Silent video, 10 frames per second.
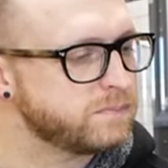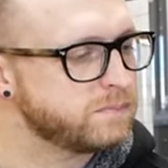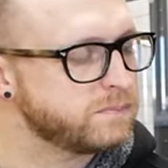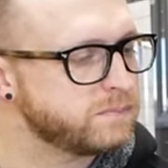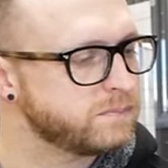
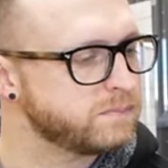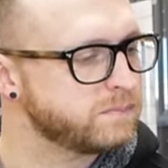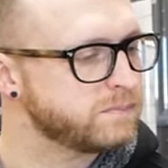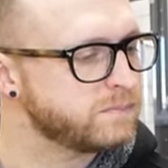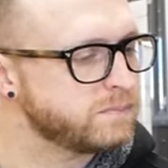
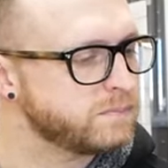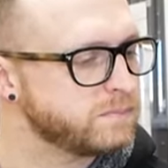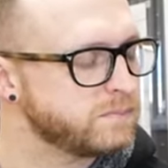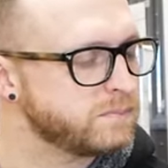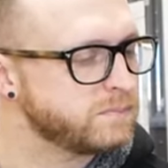
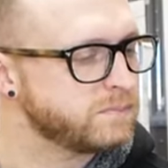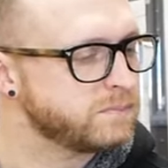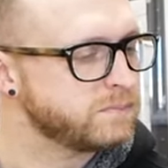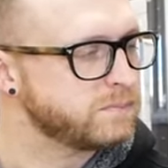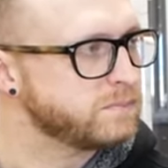(silent)